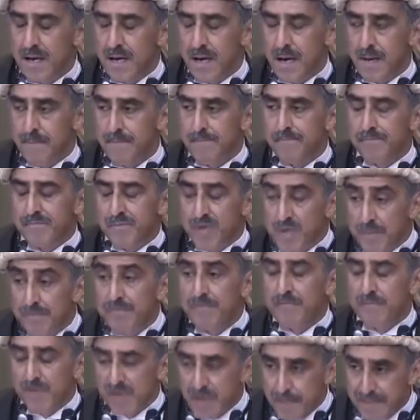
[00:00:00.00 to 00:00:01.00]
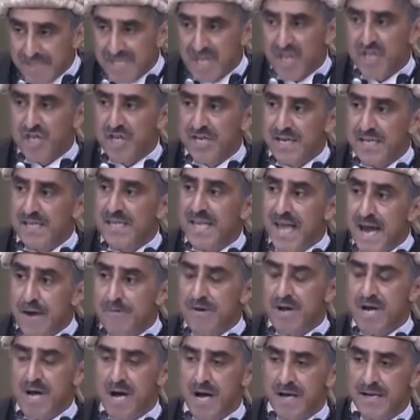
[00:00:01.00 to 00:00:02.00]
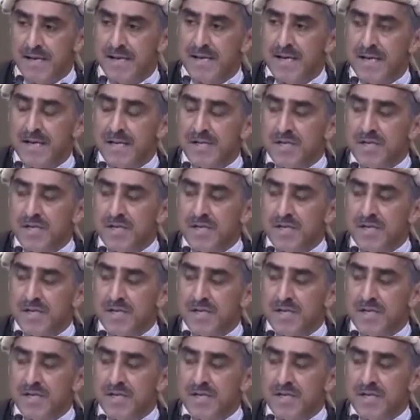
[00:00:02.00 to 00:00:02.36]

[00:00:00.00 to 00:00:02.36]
for the position in their regard,